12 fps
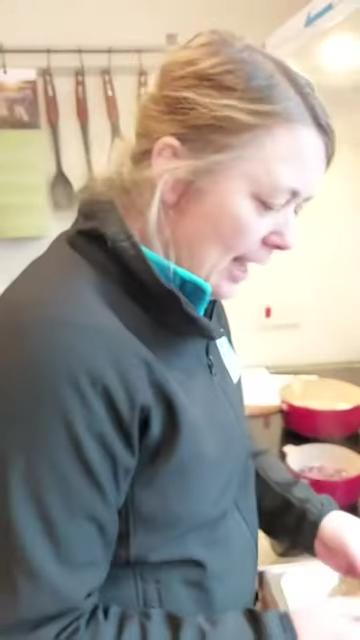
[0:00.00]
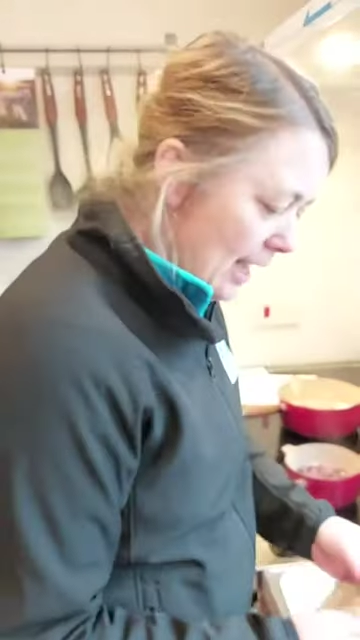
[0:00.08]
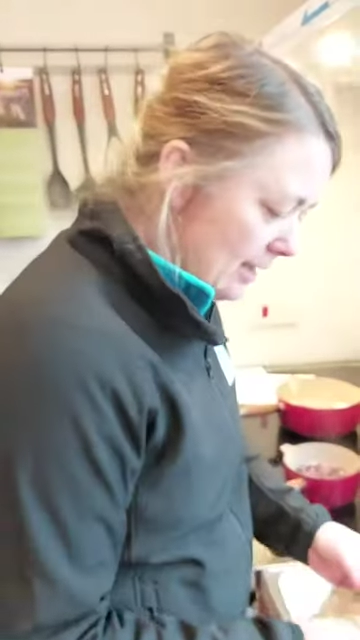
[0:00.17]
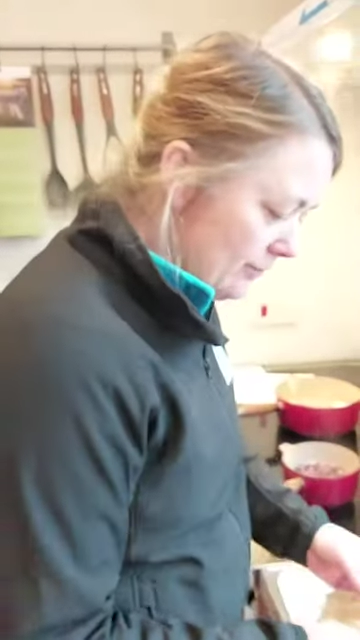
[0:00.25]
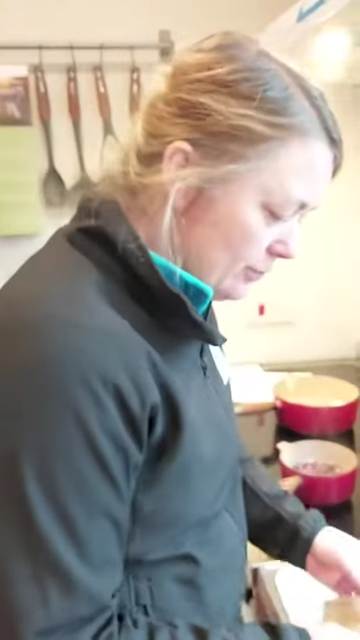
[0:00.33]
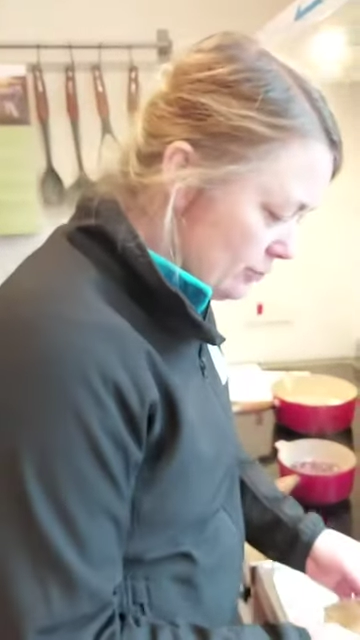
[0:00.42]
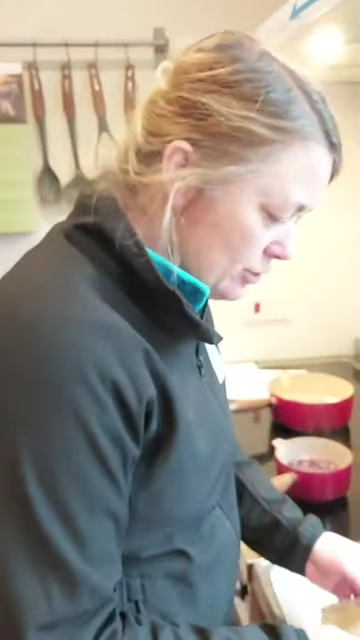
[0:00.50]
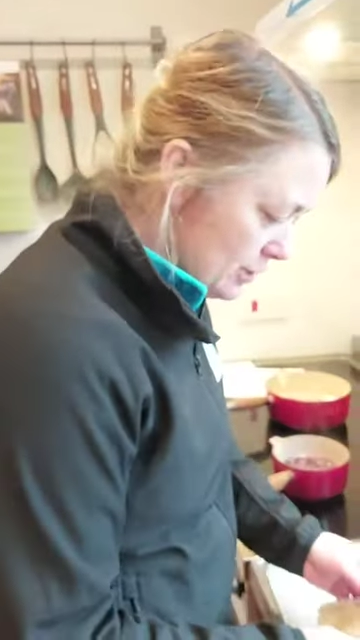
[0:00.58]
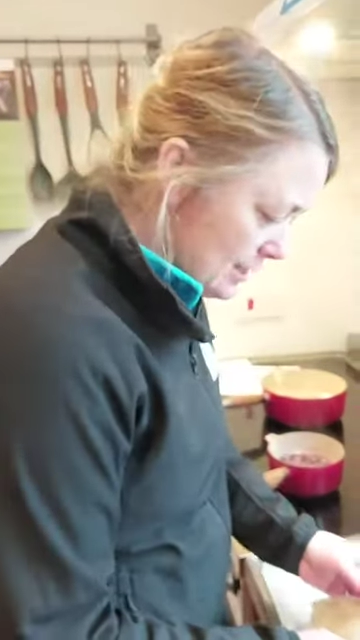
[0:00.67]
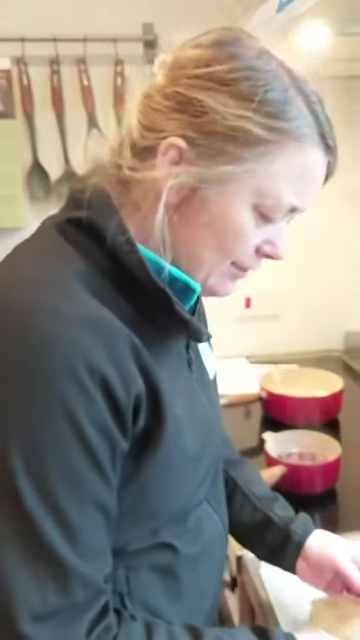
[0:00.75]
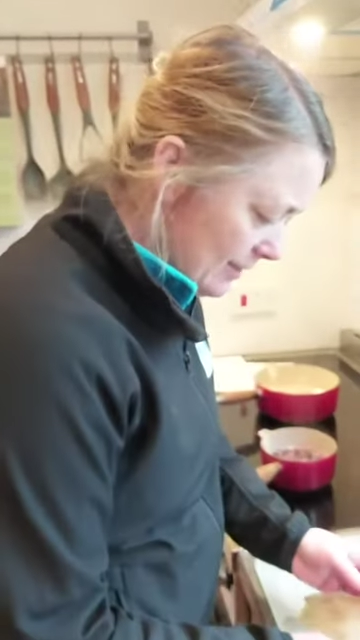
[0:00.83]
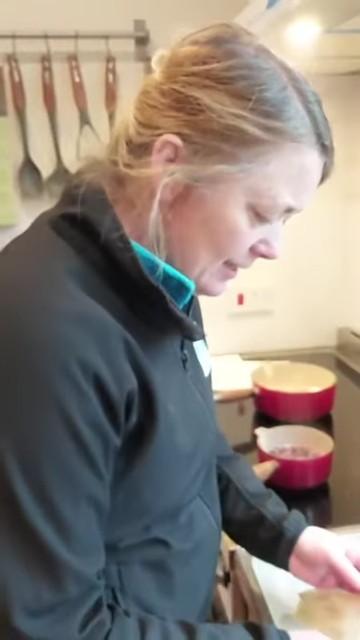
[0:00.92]
And if you
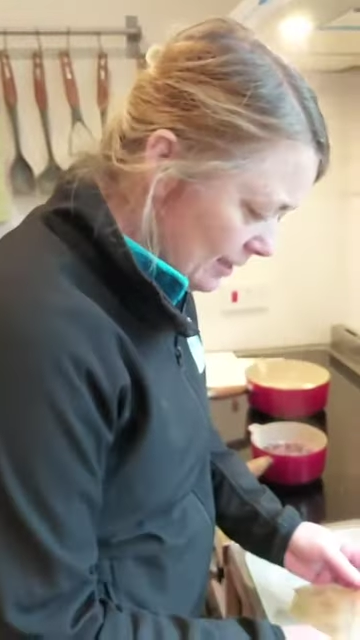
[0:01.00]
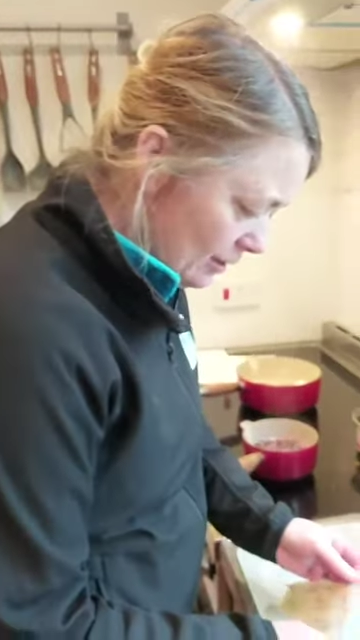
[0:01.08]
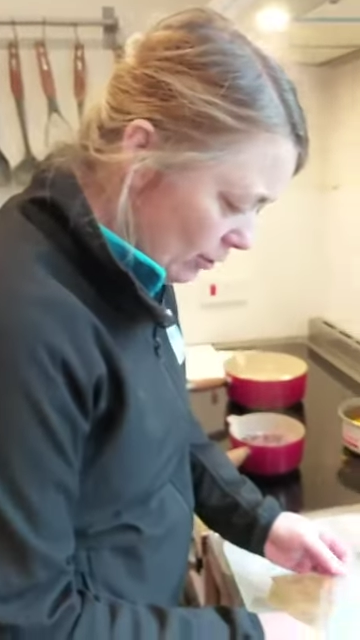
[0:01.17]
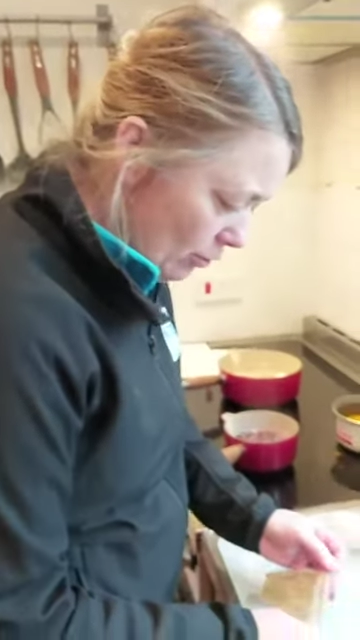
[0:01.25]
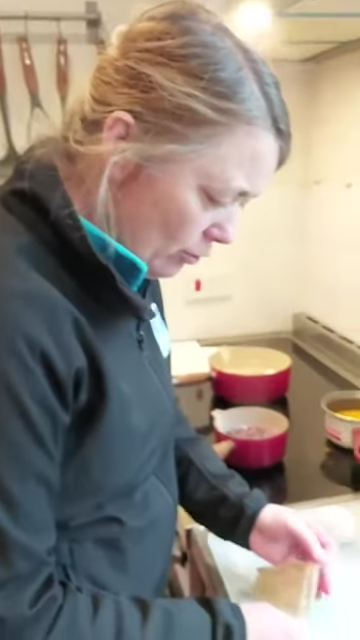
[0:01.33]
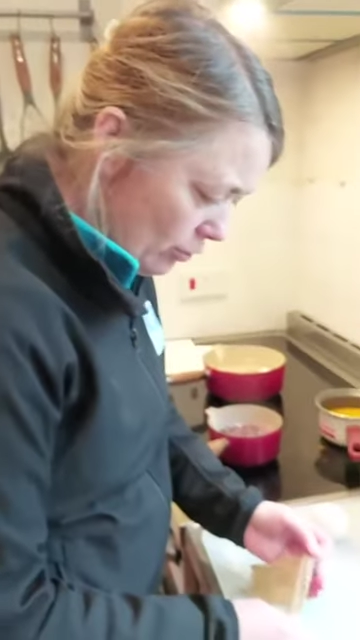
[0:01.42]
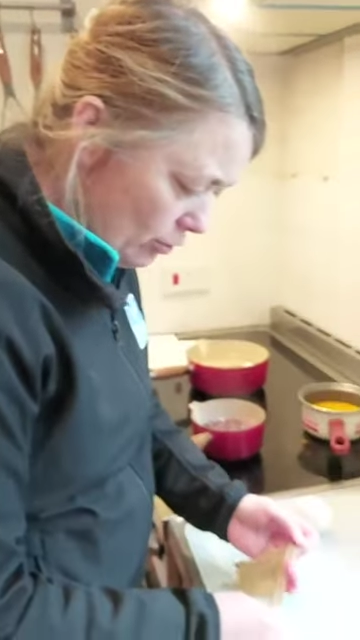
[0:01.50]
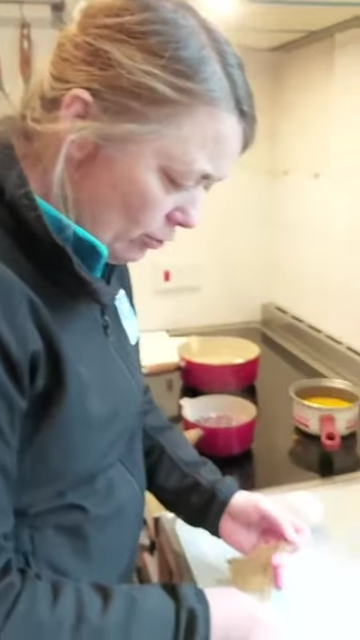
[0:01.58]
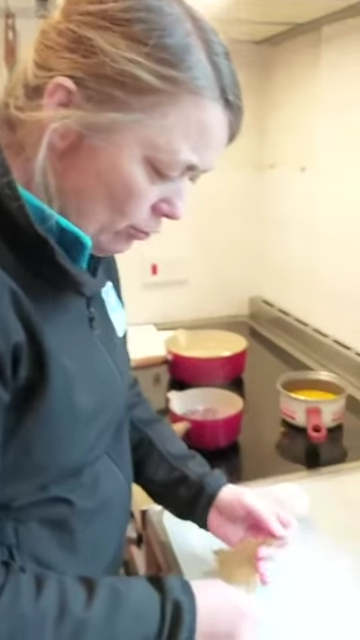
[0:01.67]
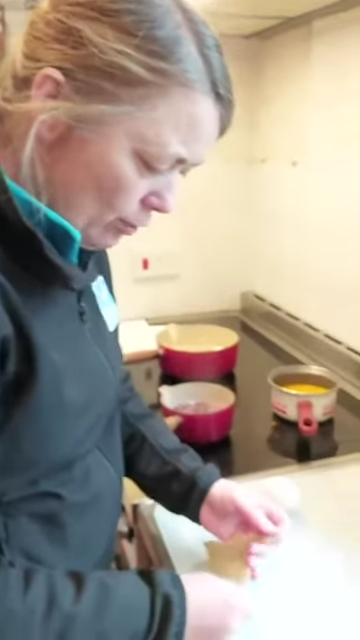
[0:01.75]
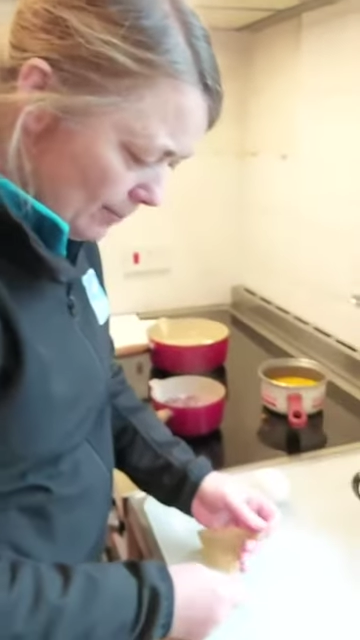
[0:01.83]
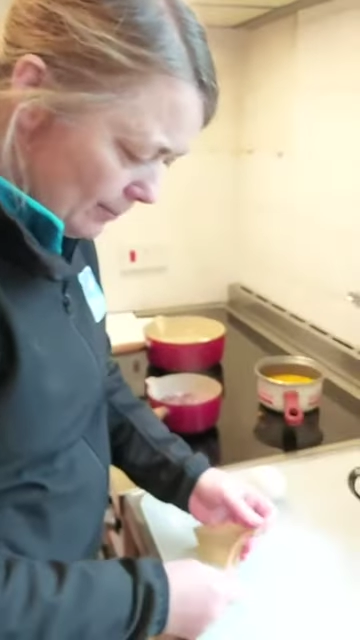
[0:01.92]
just have a little look,
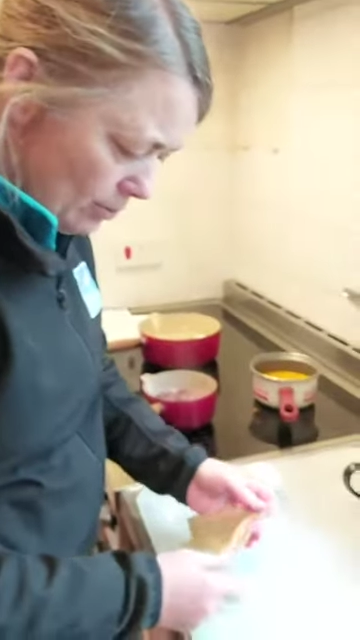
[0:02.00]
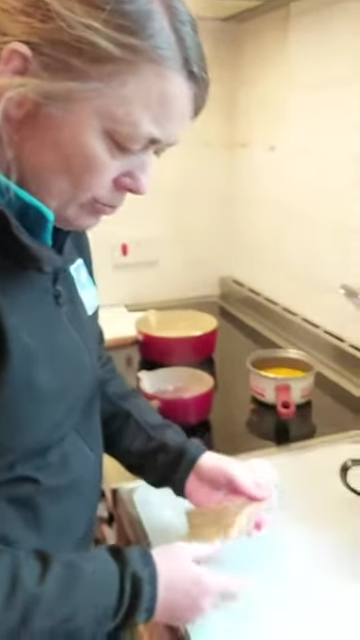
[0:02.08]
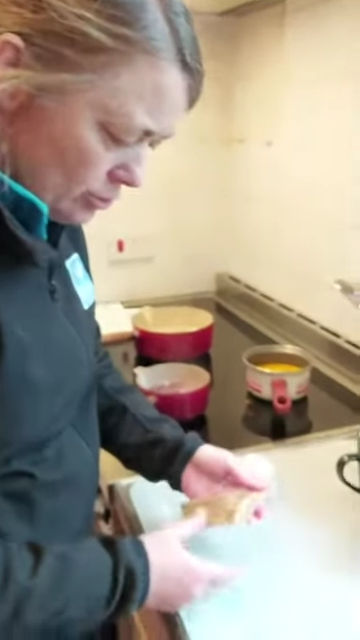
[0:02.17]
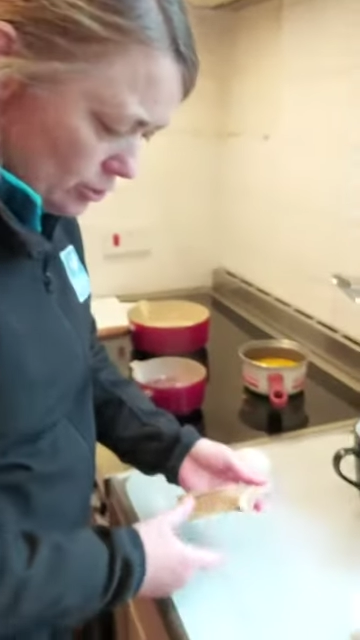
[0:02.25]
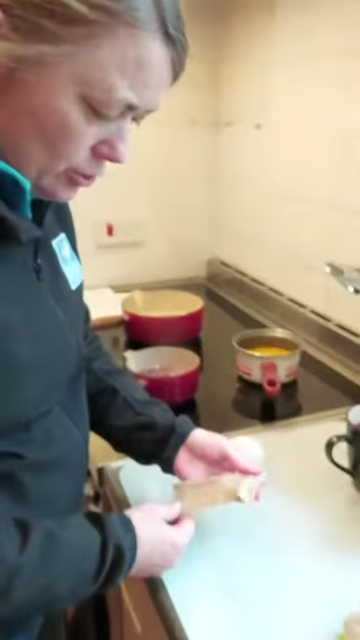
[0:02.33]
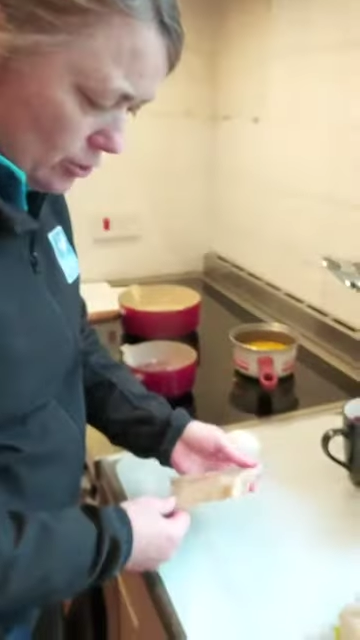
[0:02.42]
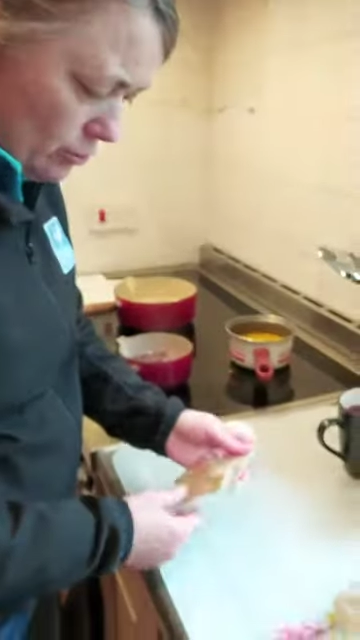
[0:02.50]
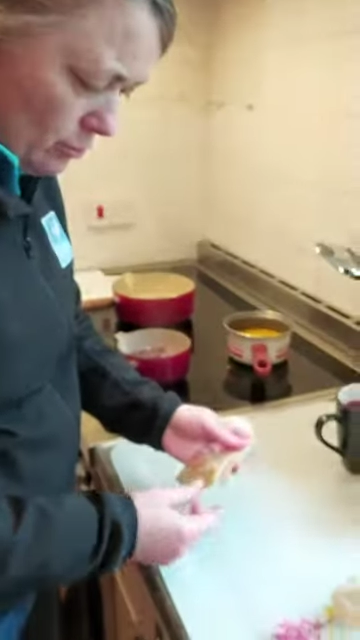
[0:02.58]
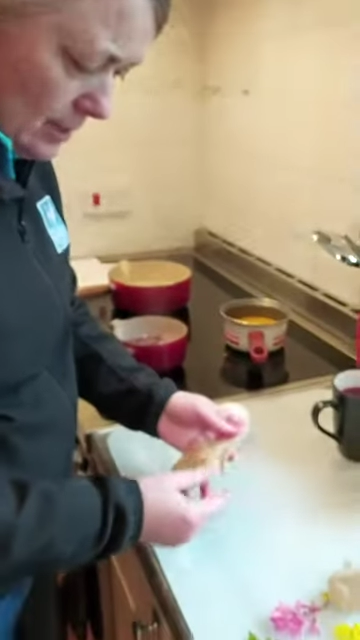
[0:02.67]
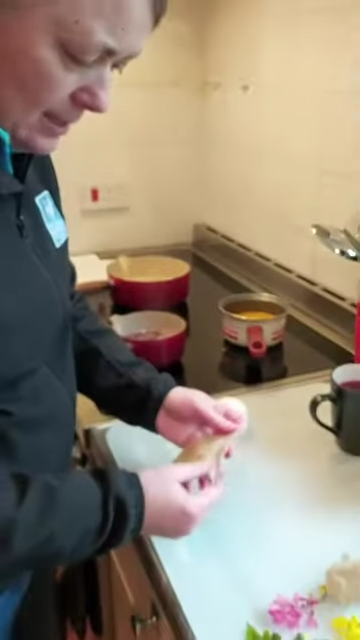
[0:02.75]
all I'm going to do